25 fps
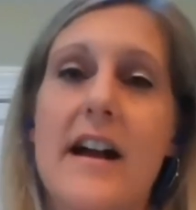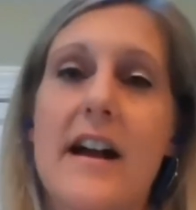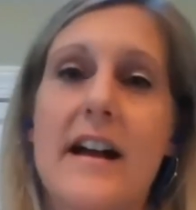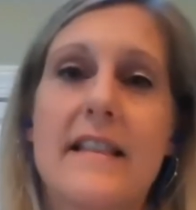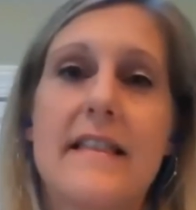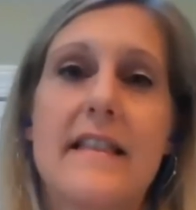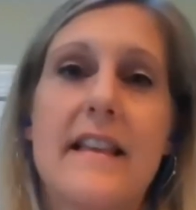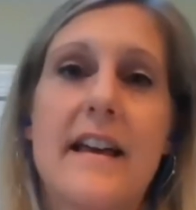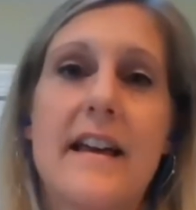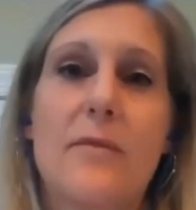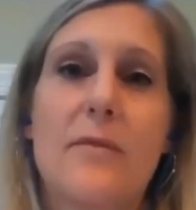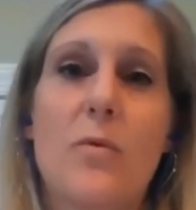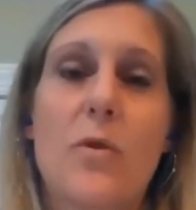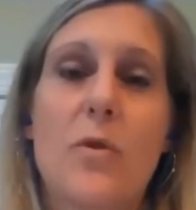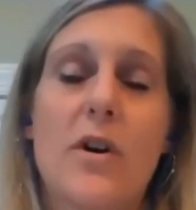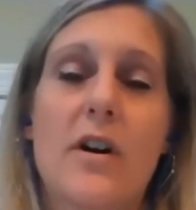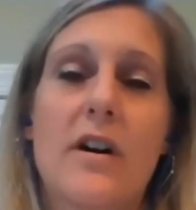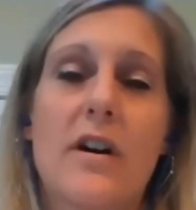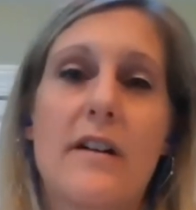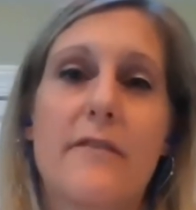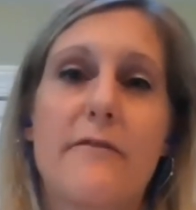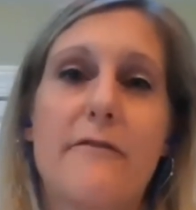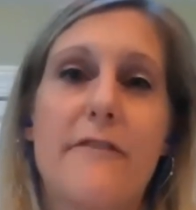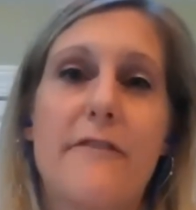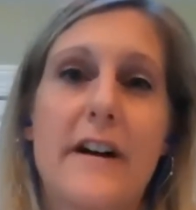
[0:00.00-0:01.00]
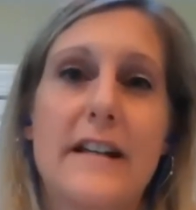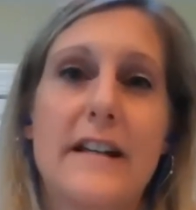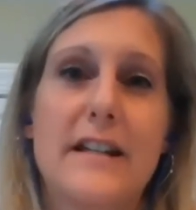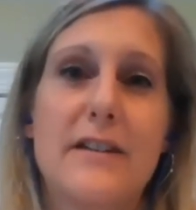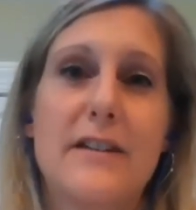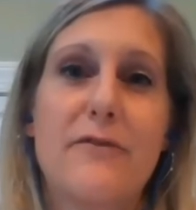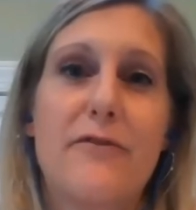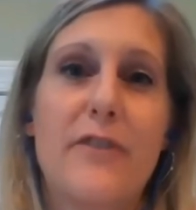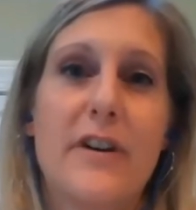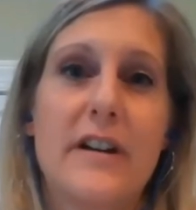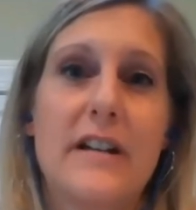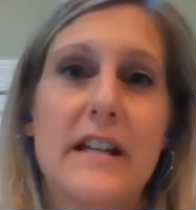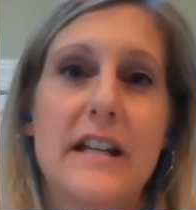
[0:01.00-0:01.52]
and then work on finding
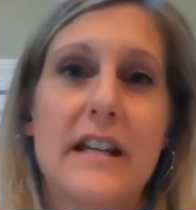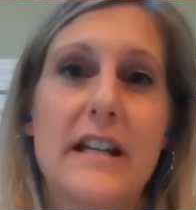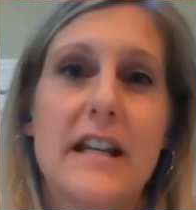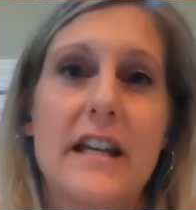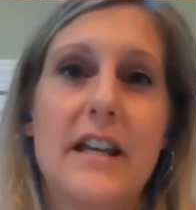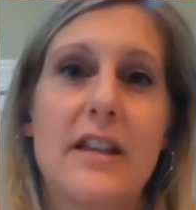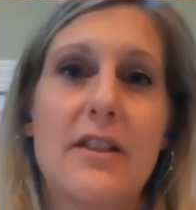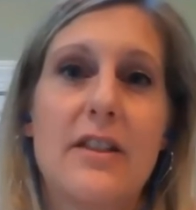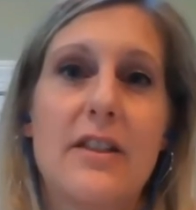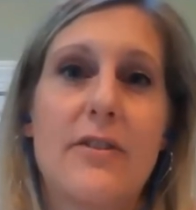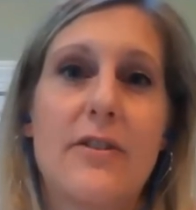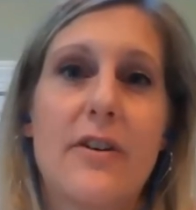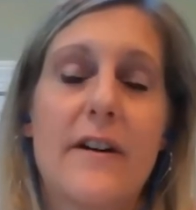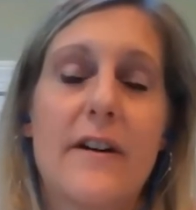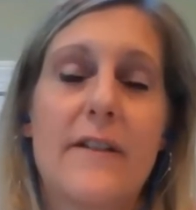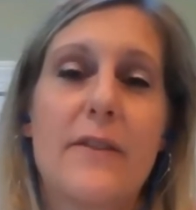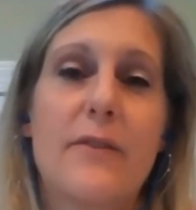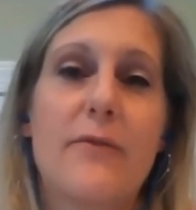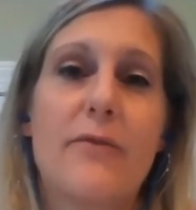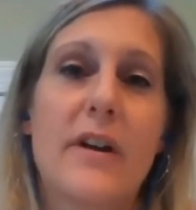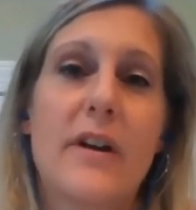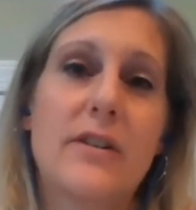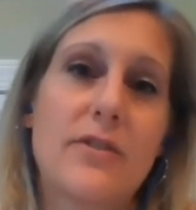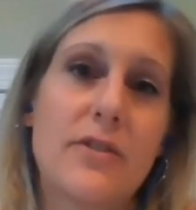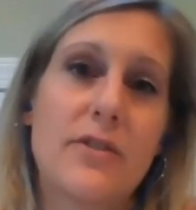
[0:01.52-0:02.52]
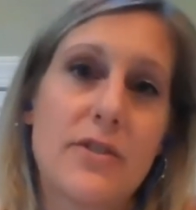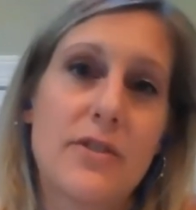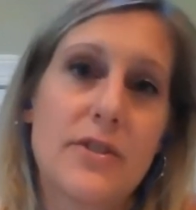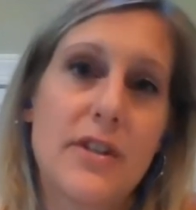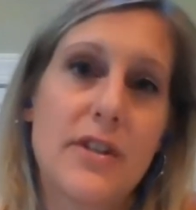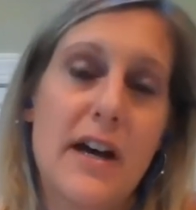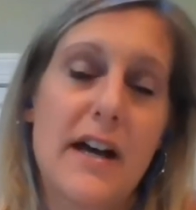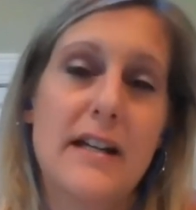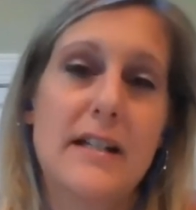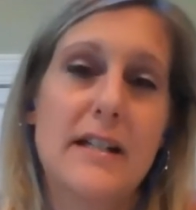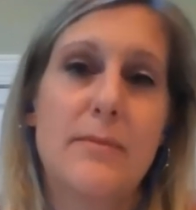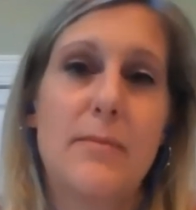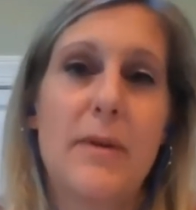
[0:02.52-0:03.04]
funding either on the renter
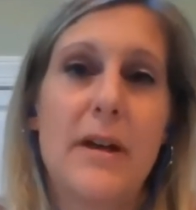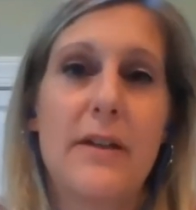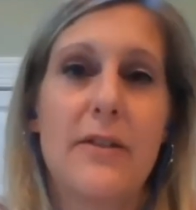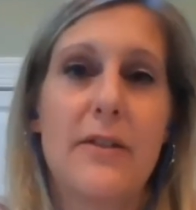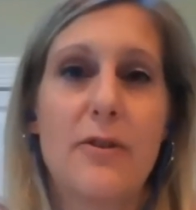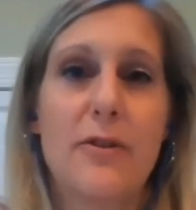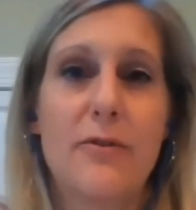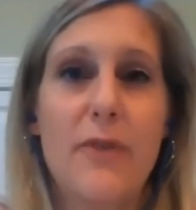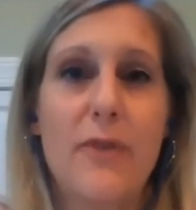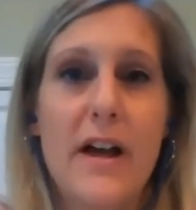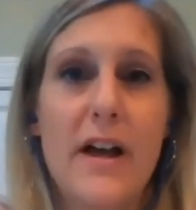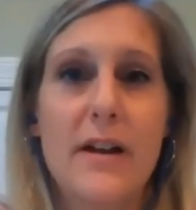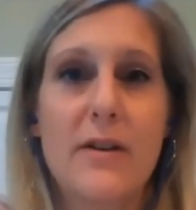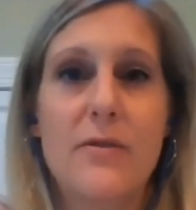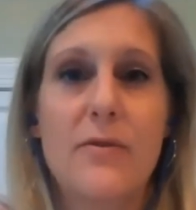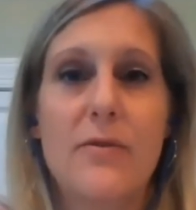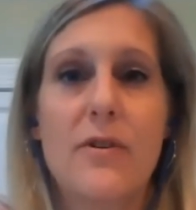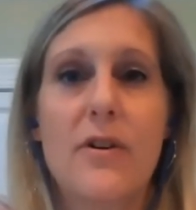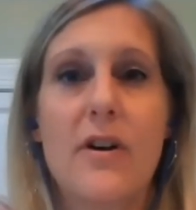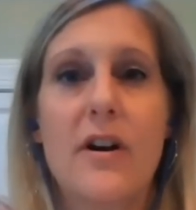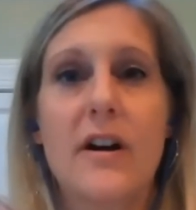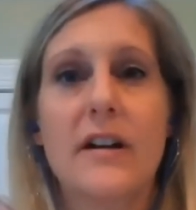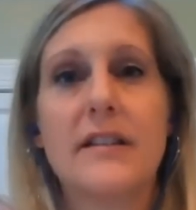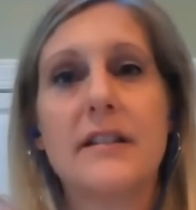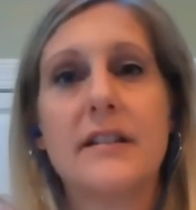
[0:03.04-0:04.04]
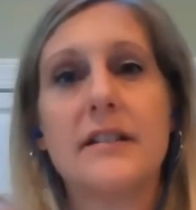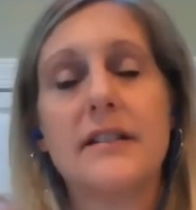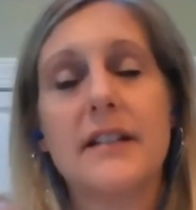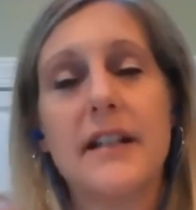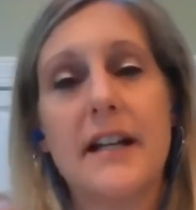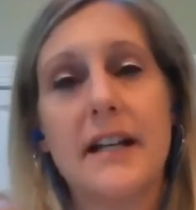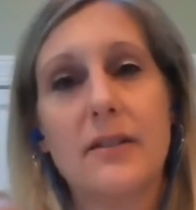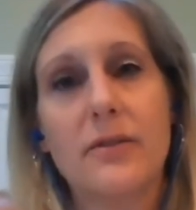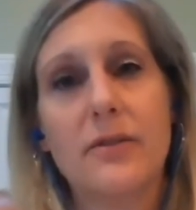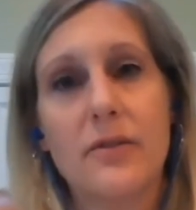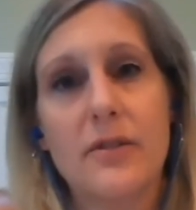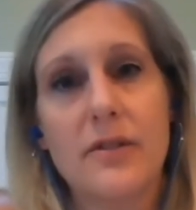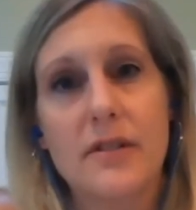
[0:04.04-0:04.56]
side to pay their rent or on the
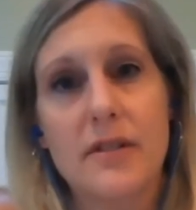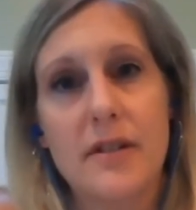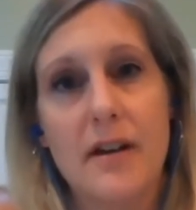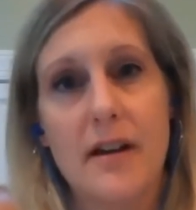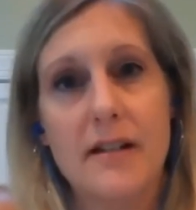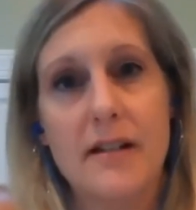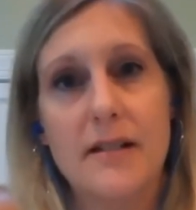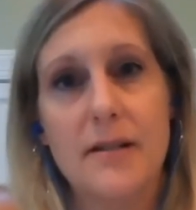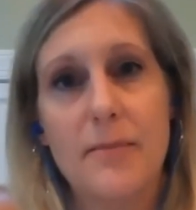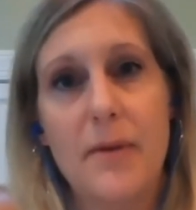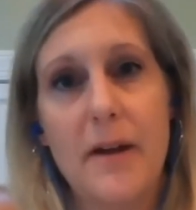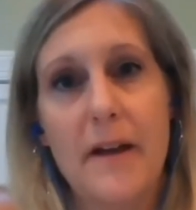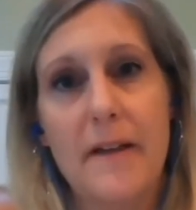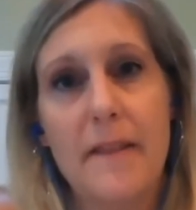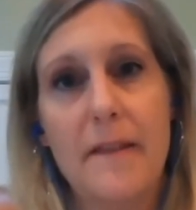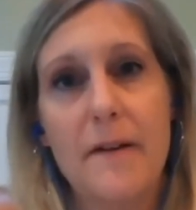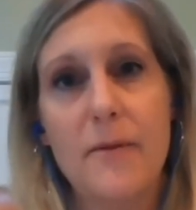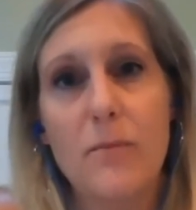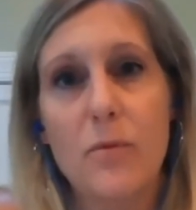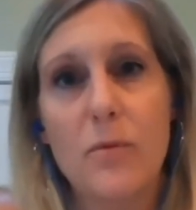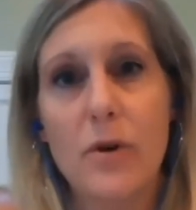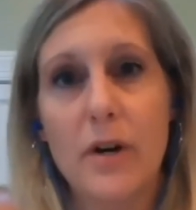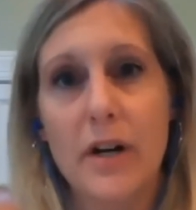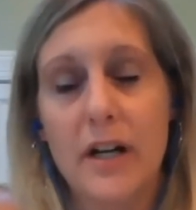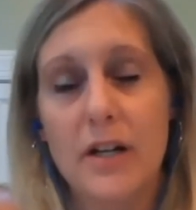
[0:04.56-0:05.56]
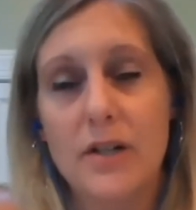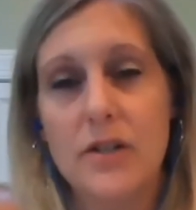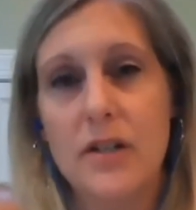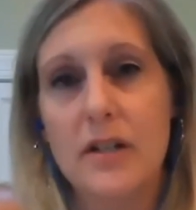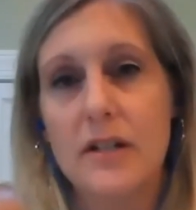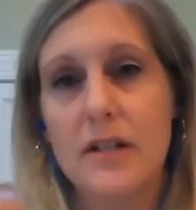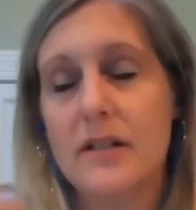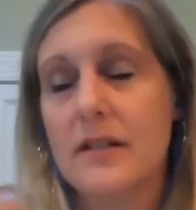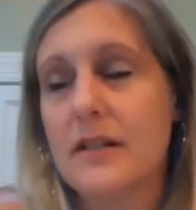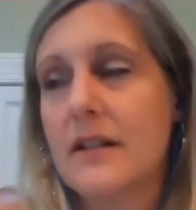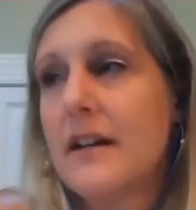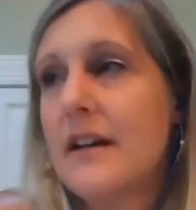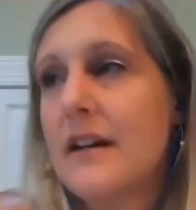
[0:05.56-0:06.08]
landlord side to pay their mortgages.